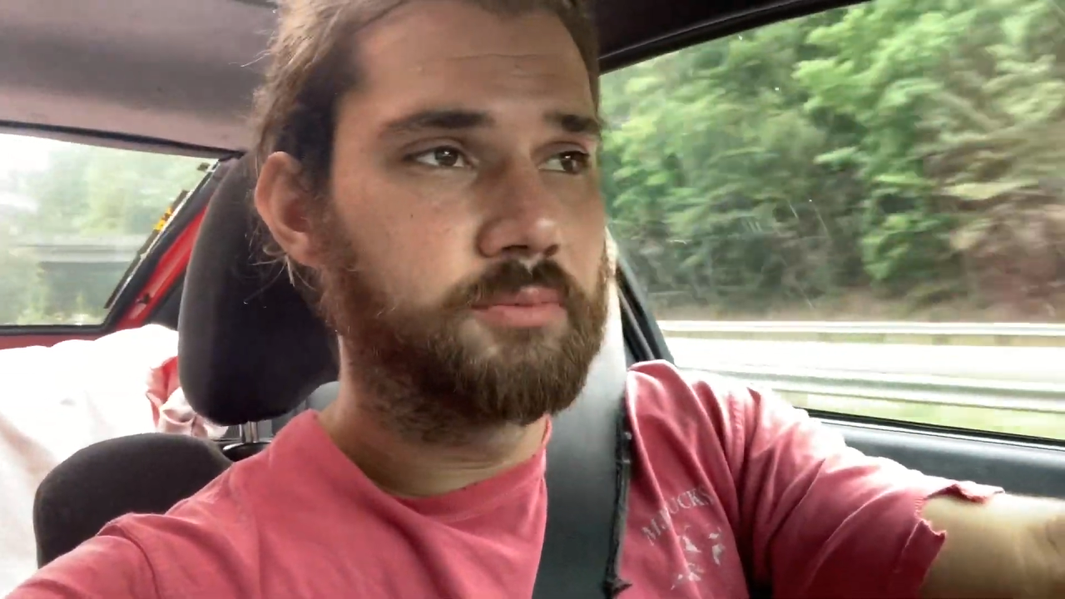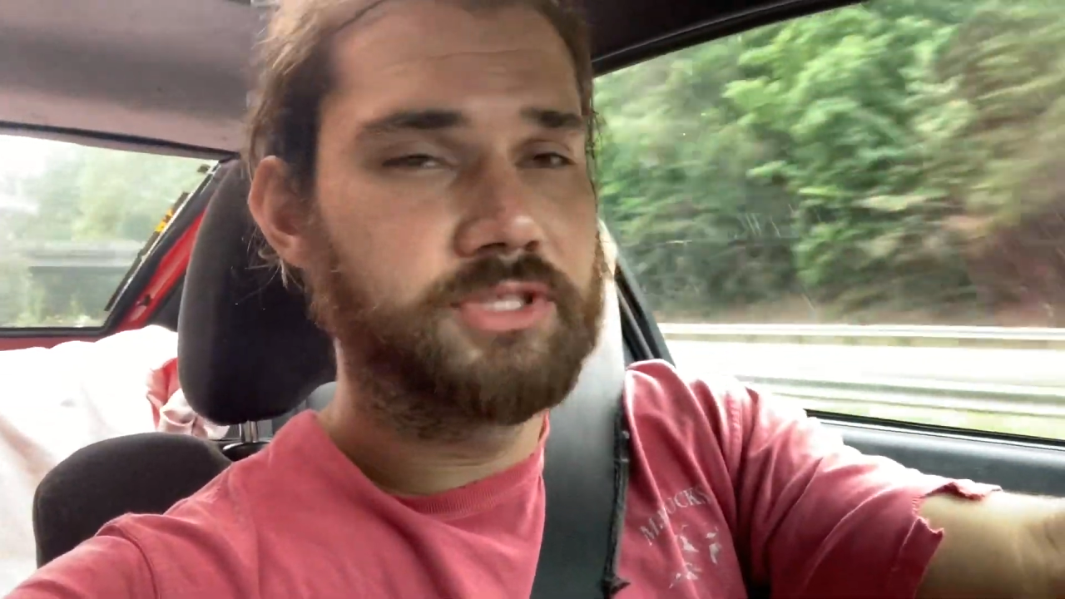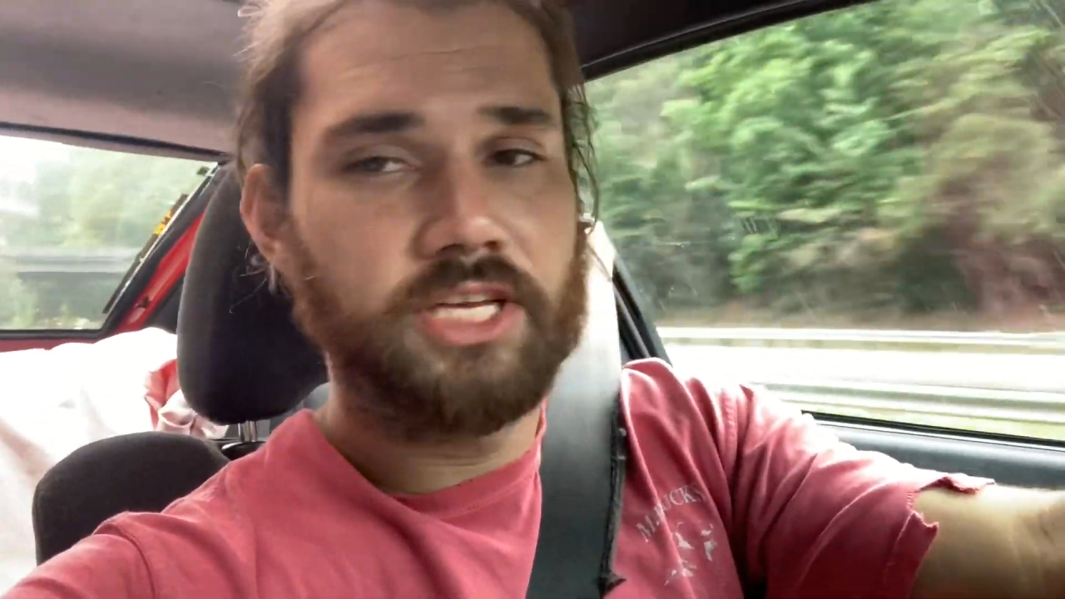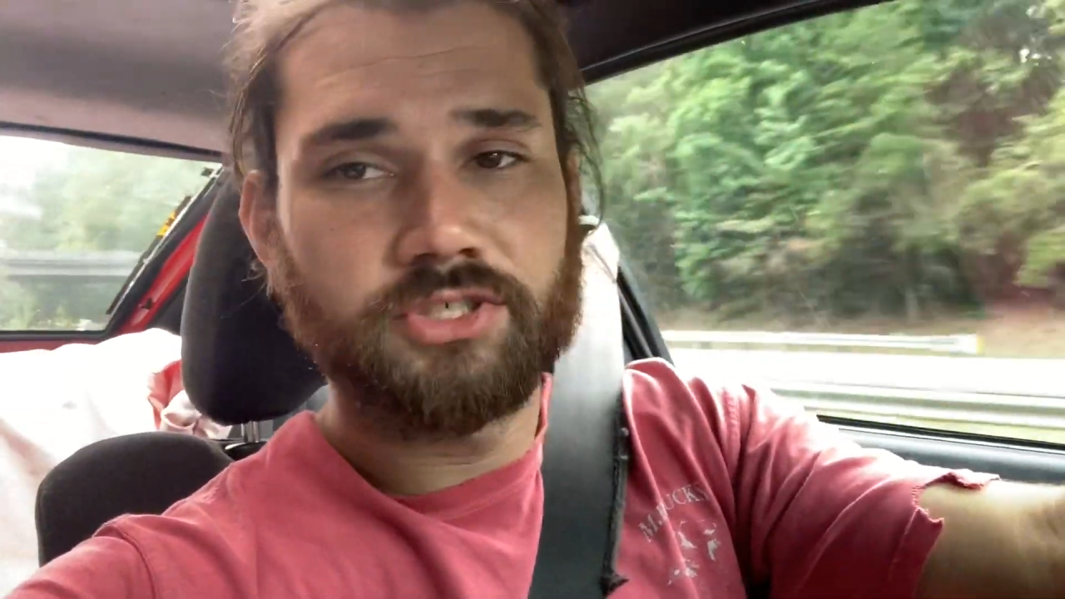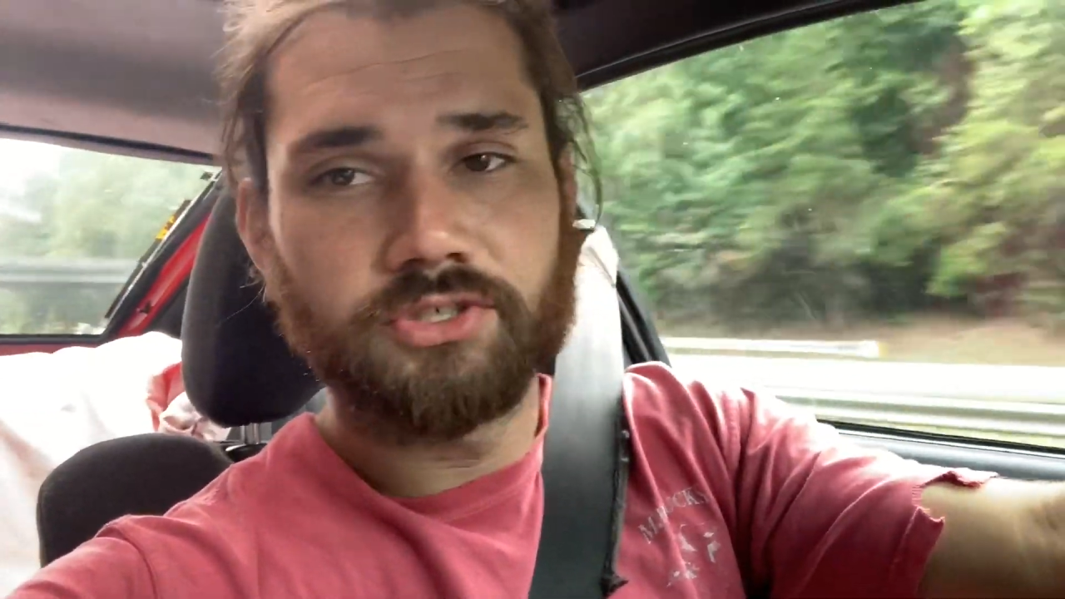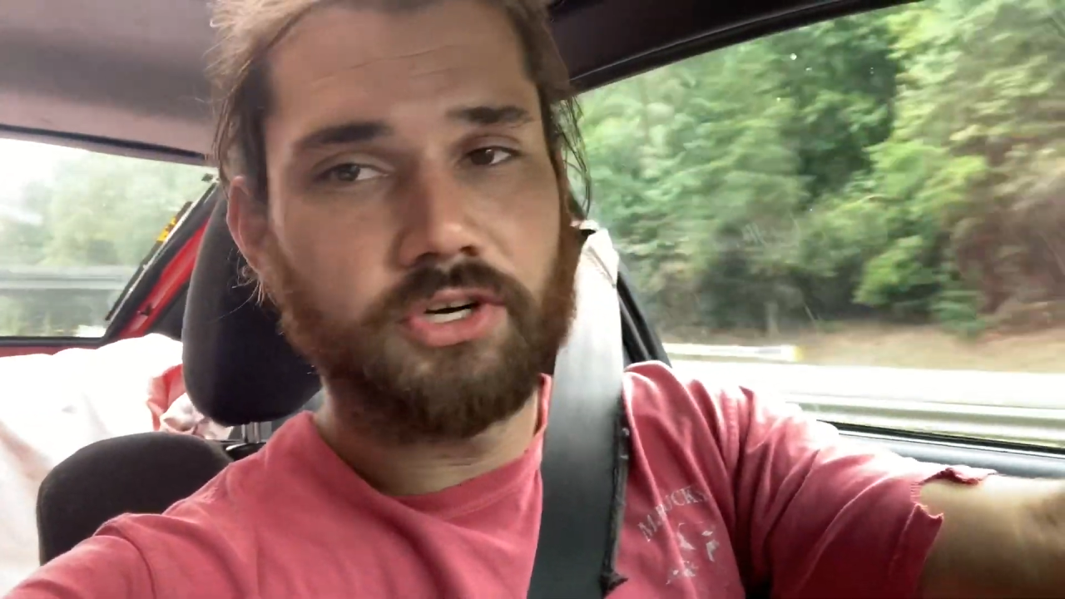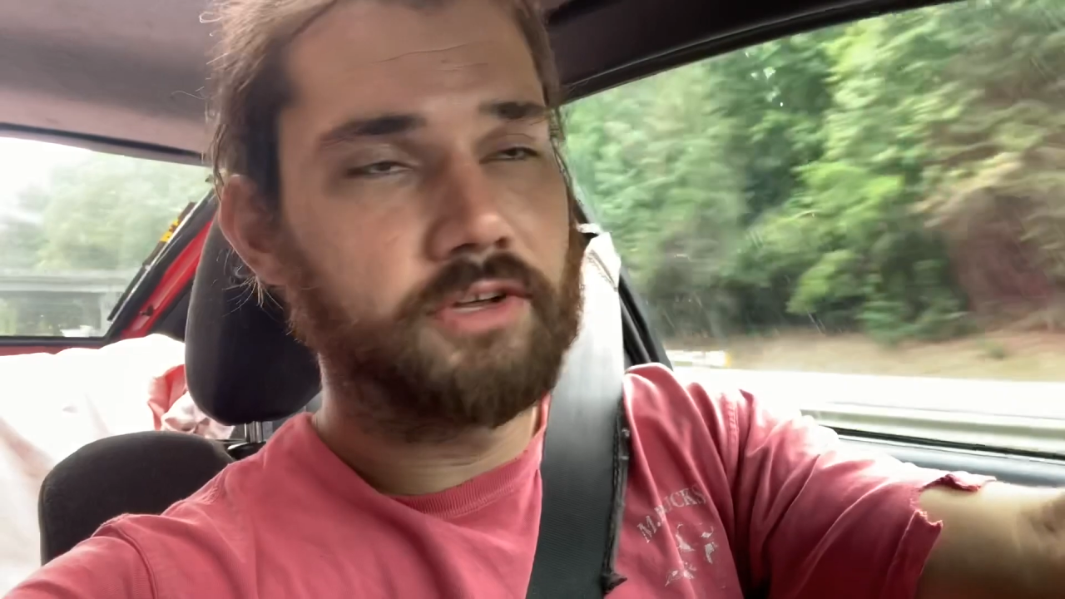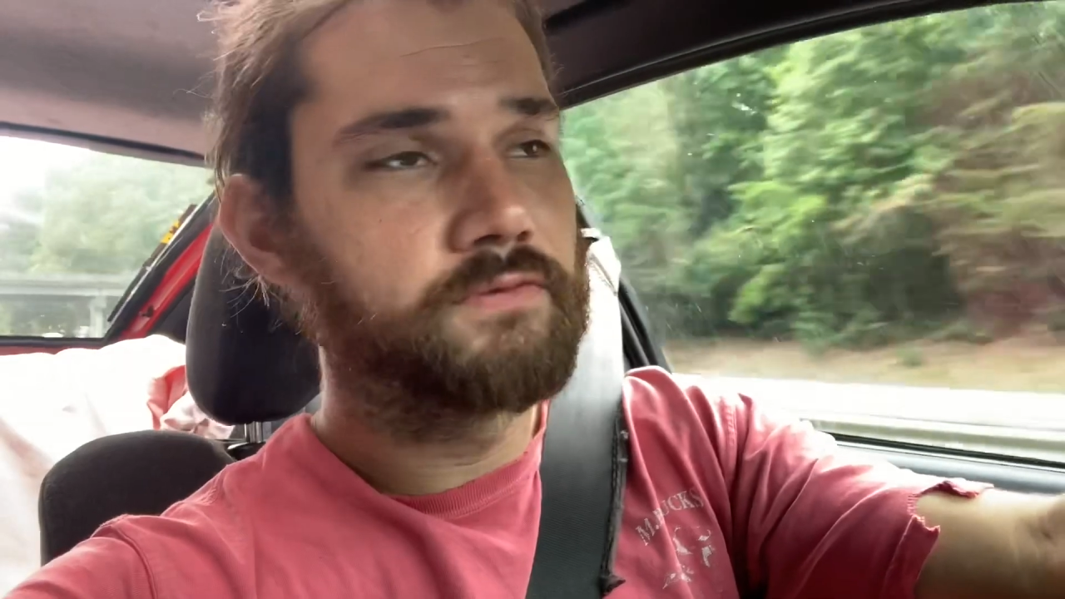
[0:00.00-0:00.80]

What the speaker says: potential dirty